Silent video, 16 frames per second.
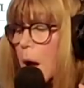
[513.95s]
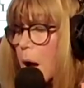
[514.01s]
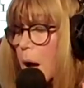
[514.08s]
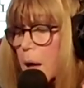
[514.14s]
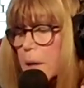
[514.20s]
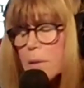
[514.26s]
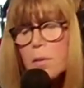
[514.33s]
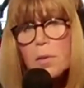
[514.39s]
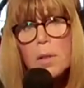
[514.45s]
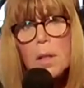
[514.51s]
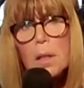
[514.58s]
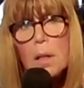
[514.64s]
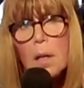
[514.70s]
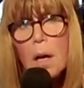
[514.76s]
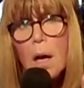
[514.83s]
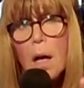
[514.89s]

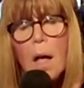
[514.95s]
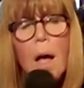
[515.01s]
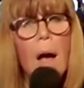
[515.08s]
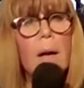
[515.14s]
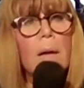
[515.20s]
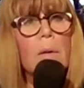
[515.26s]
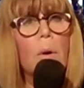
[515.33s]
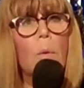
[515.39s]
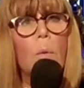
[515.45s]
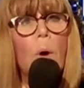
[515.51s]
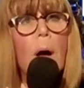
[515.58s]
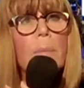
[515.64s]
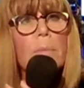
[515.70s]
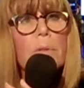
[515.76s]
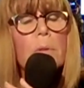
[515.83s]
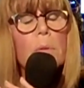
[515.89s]

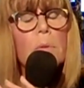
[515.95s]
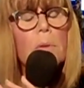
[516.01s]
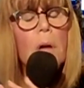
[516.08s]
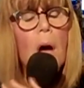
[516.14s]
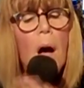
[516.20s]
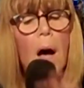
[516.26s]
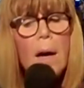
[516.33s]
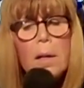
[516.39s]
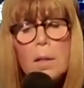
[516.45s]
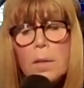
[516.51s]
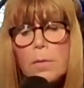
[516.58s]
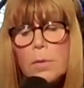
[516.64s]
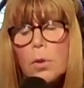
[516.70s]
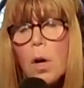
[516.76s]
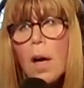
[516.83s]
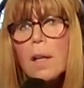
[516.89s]
I'm so tired of
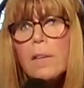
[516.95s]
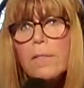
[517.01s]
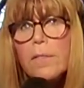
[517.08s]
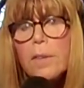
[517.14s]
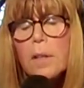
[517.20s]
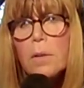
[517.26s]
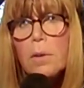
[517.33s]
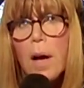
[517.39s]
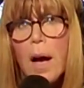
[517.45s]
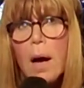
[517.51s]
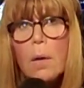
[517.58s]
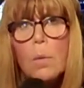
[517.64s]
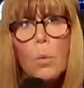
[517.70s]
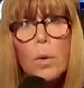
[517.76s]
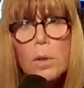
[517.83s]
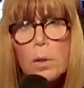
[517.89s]
trying to figure
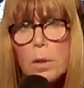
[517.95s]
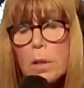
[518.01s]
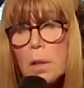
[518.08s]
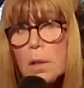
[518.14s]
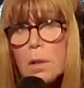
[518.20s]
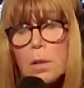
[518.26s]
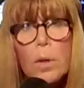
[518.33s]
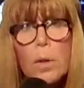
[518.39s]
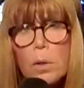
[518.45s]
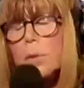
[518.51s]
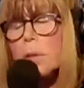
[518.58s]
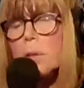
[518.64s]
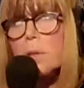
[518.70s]
out what Kyrsten